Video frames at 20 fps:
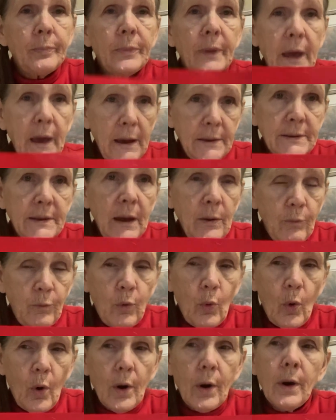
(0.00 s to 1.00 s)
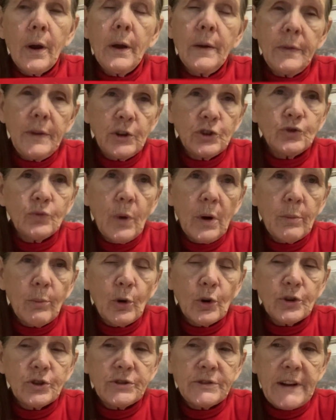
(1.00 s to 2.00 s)
except for there's one
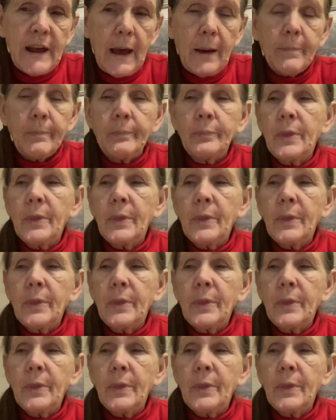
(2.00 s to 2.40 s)
more step.